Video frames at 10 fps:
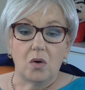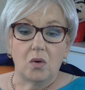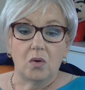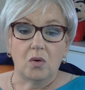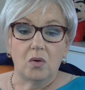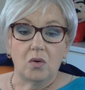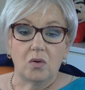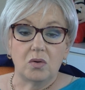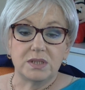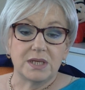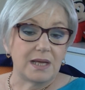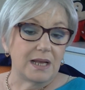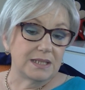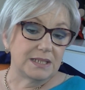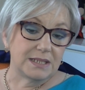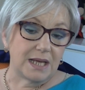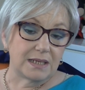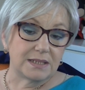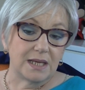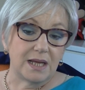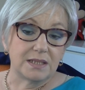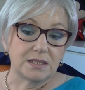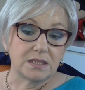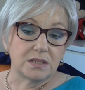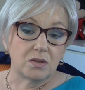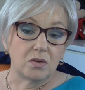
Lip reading: or dialysis access,